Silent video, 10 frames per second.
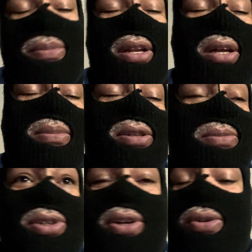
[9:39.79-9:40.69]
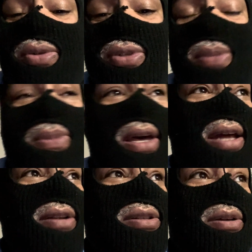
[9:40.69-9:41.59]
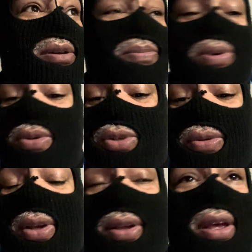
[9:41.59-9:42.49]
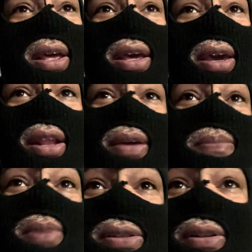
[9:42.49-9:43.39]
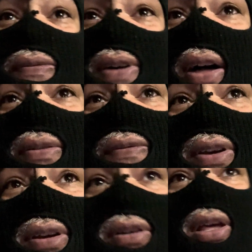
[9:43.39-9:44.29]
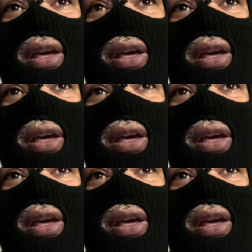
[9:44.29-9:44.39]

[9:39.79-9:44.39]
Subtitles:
ain't nothing but some children sitting behind a computer screen and they missing a father figure,